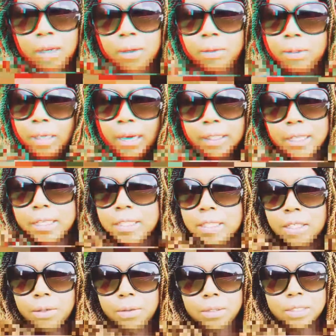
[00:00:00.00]
You know, it ain't
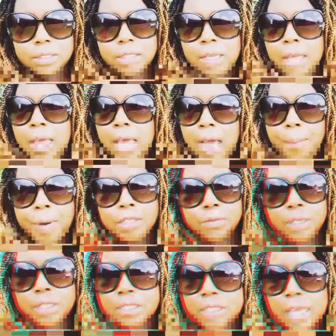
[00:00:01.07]
that serious. I'd
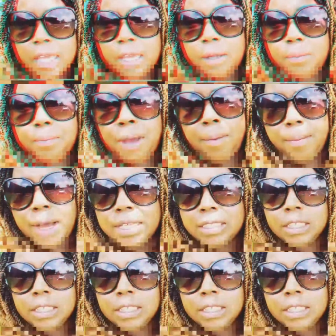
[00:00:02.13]
much rather stay by